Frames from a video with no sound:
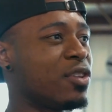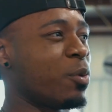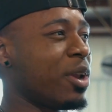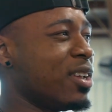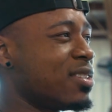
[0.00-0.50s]

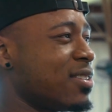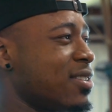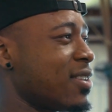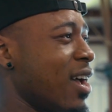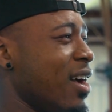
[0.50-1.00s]
20, uh,
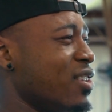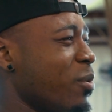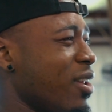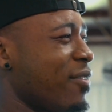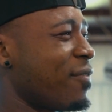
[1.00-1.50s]

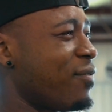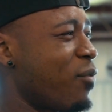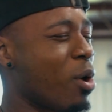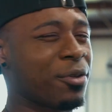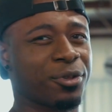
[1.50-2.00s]

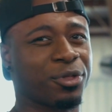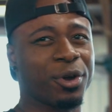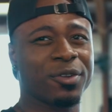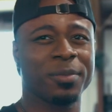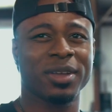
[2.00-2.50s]
24th or
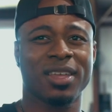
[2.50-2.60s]
3rd or something like